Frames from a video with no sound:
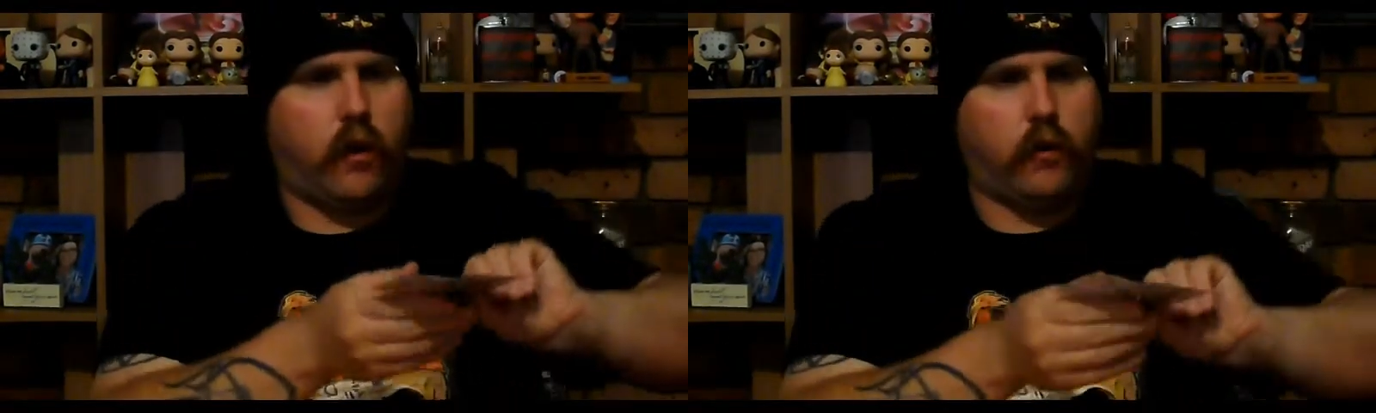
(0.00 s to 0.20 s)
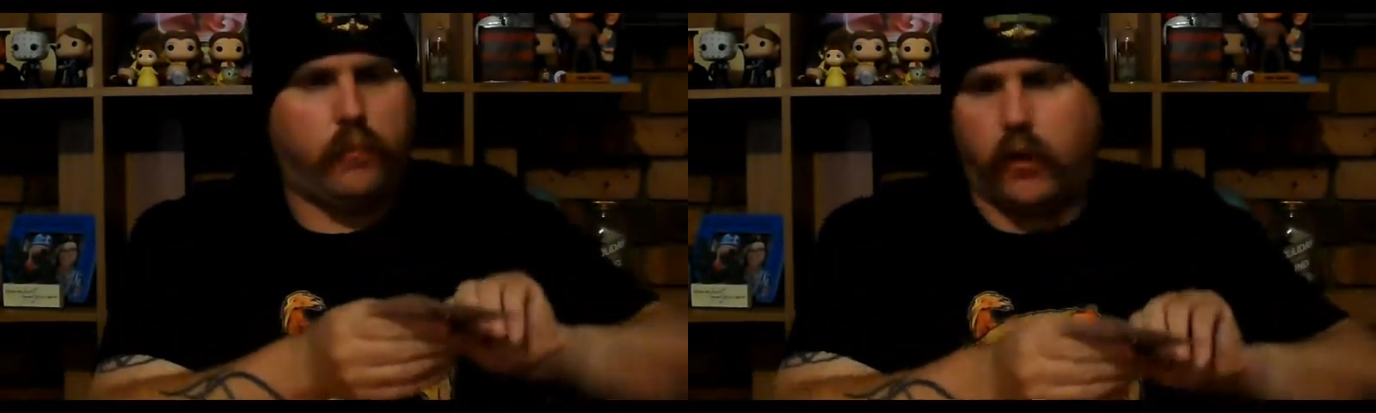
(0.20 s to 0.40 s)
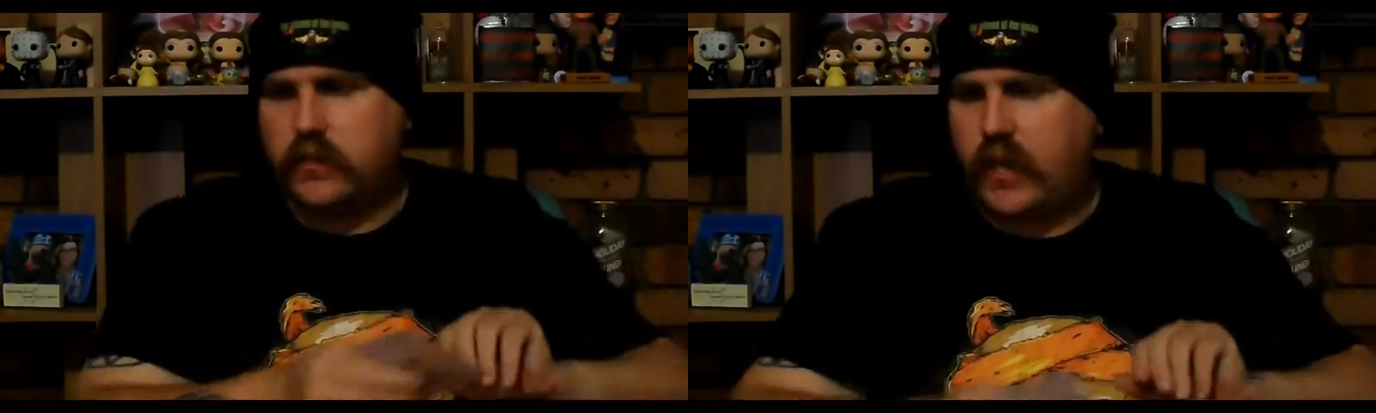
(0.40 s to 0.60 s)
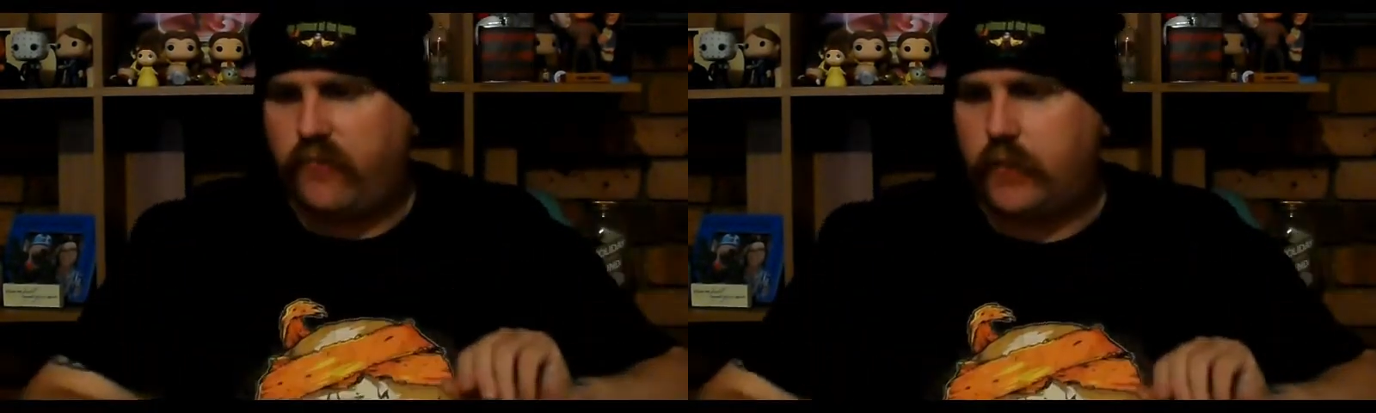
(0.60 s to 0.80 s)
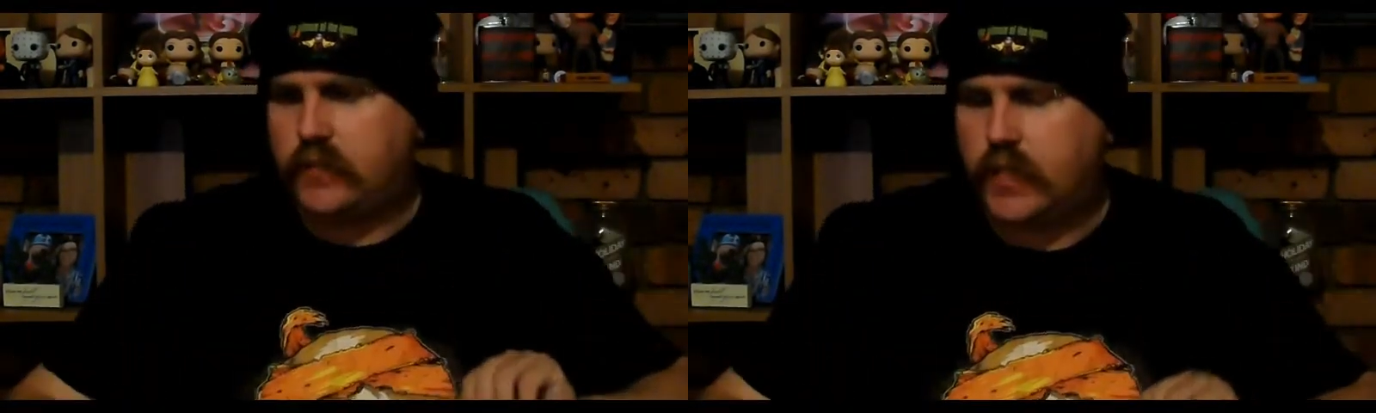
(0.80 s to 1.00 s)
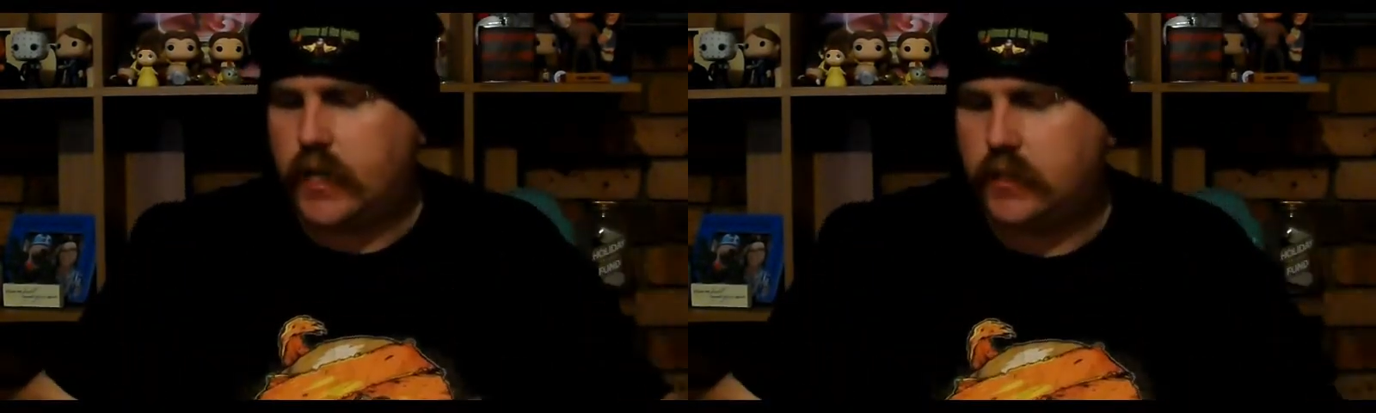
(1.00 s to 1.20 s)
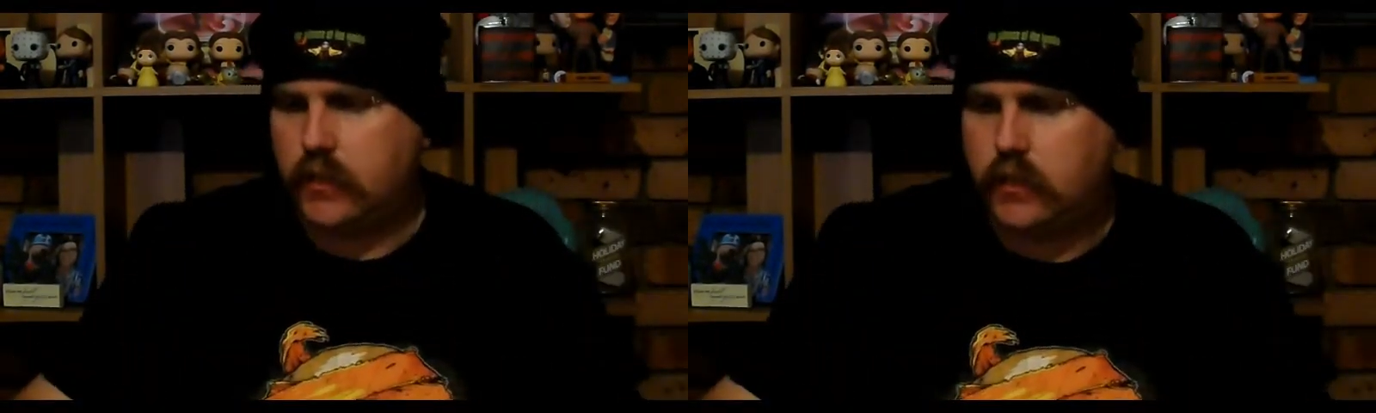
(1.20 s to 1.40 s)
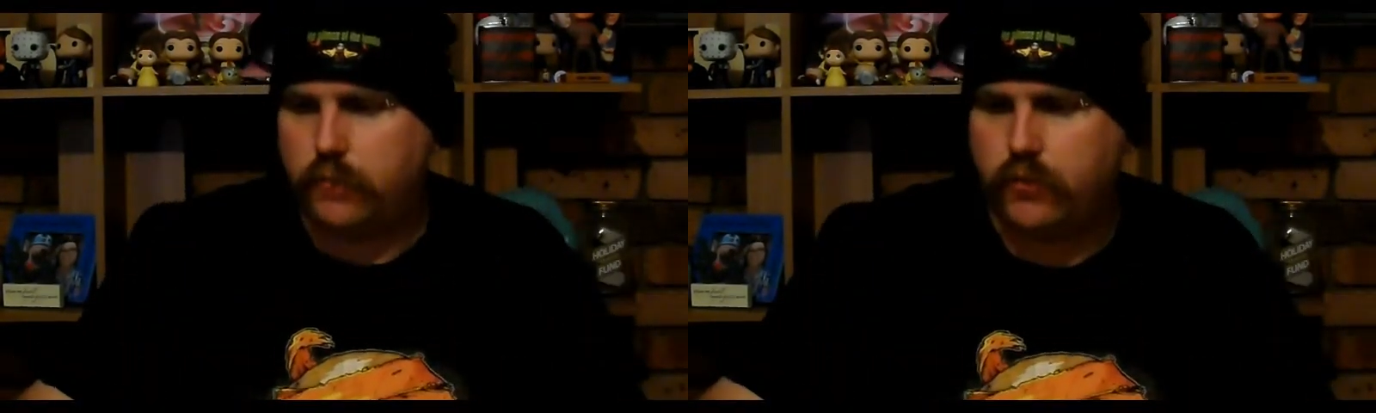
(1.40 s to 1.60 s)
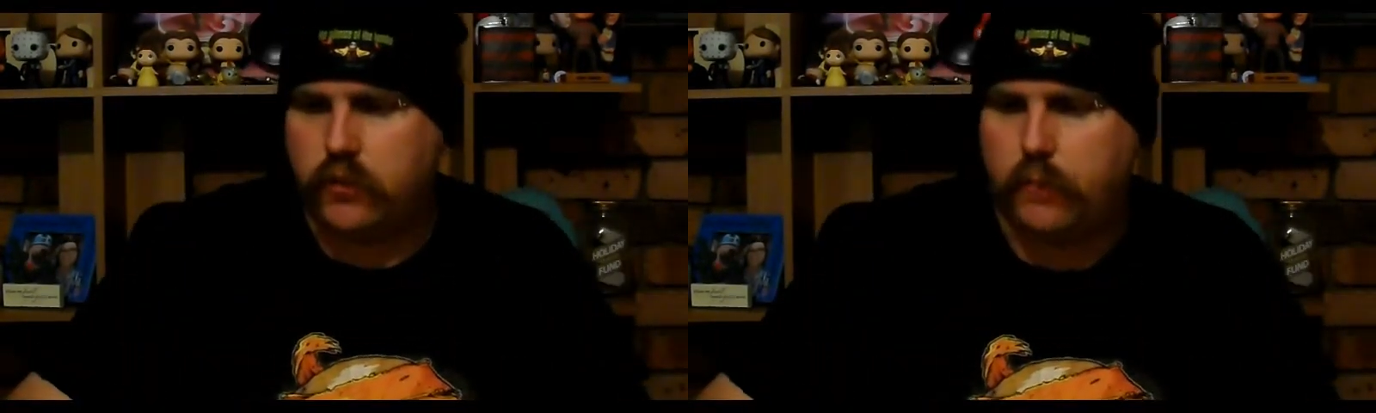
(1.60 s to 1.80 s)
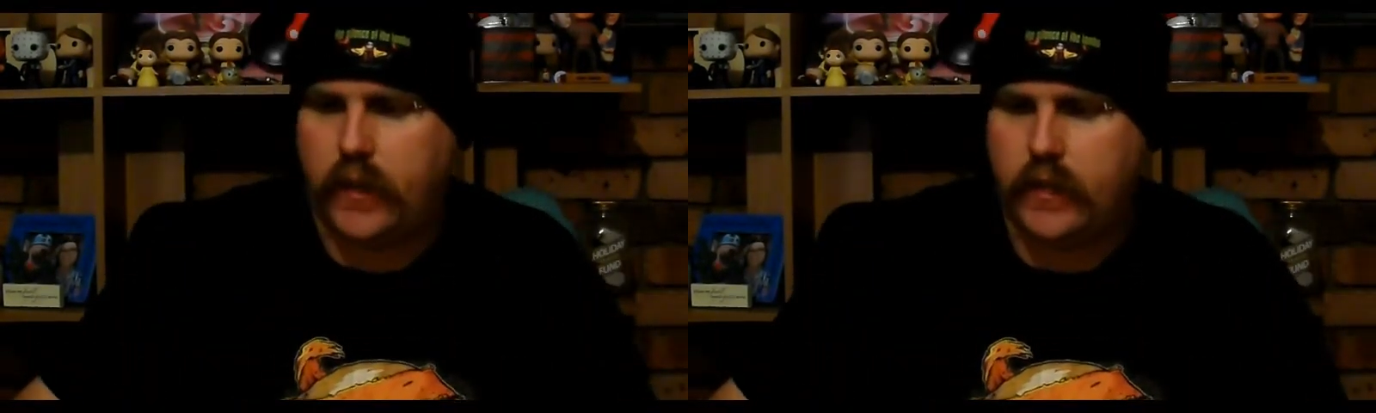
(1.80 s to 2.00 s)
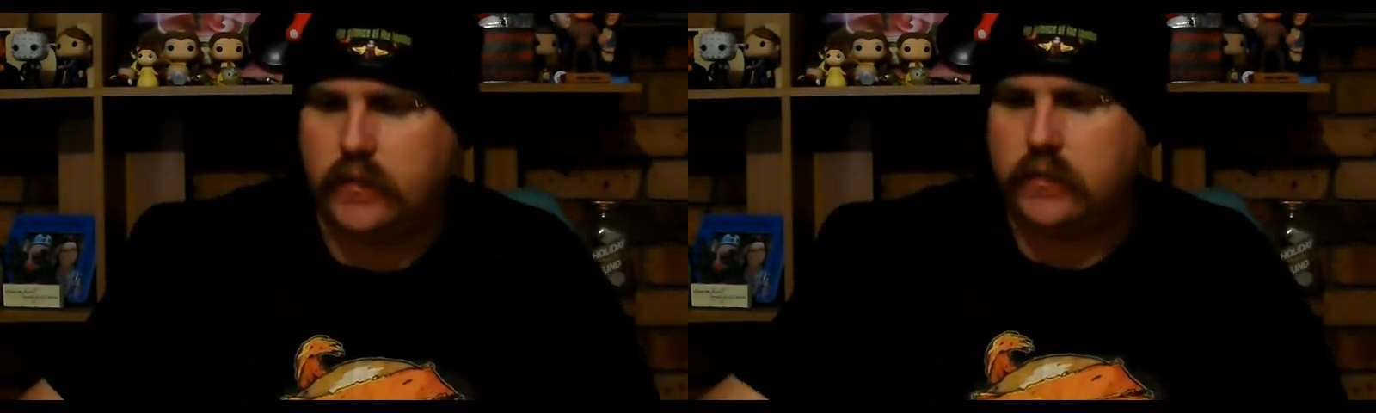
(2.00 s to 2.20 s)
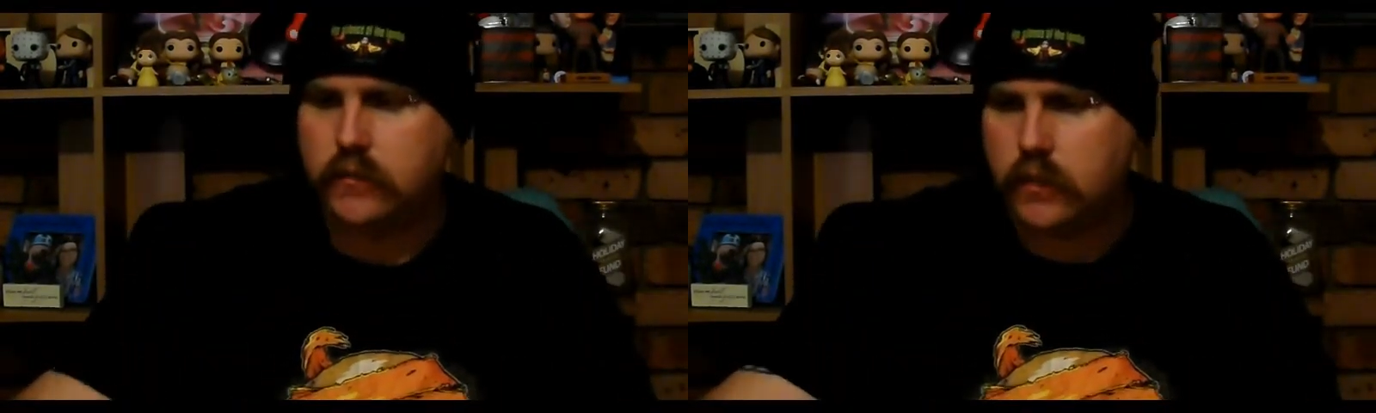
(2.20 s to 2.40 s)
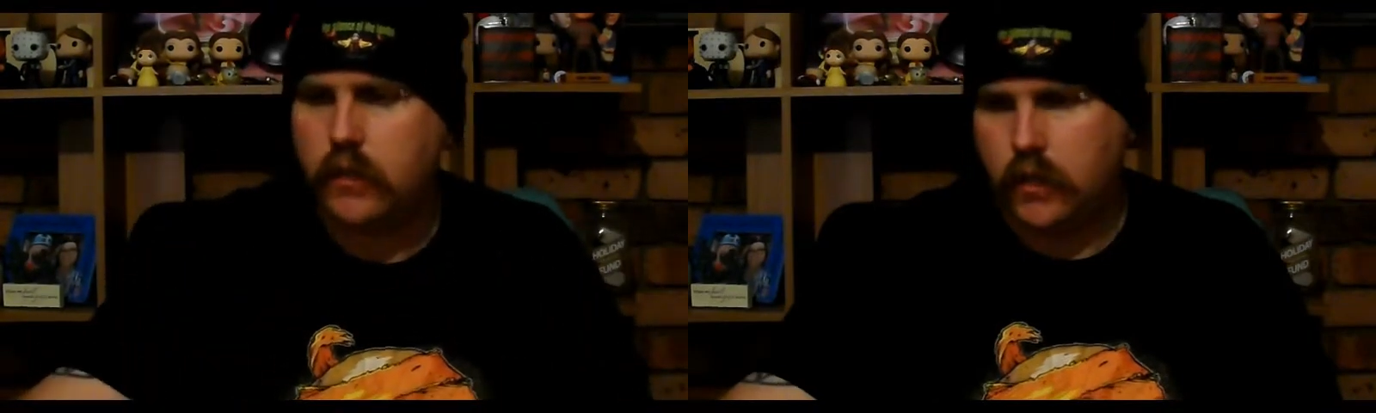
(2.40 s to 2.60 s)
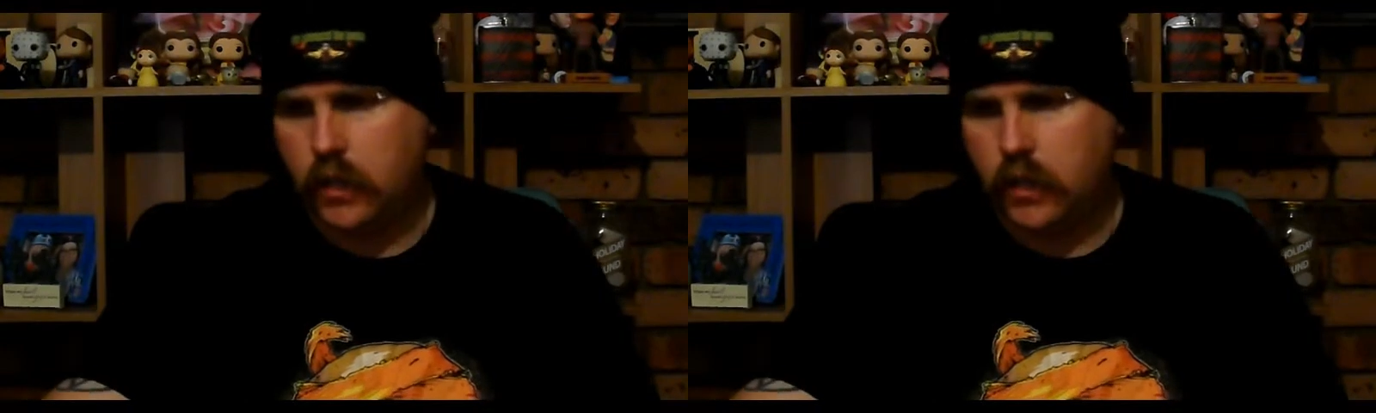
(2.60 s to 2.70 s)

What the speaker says: the Horror Blocks have been starting to put the pins